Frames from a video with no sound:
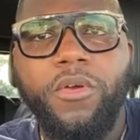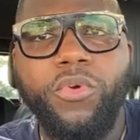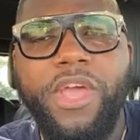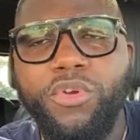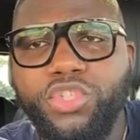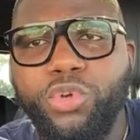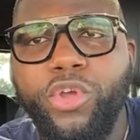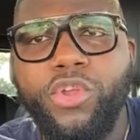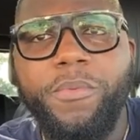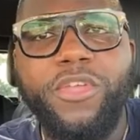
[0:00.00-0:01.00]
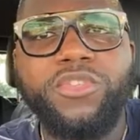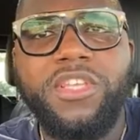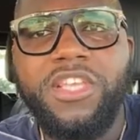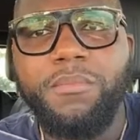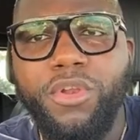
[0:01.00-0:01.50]
When I was growing up, I used
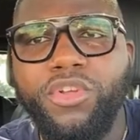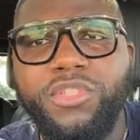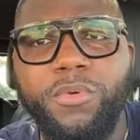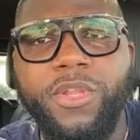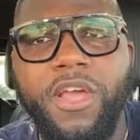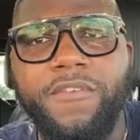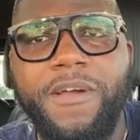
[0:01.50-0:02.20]
to eat my lunch money off.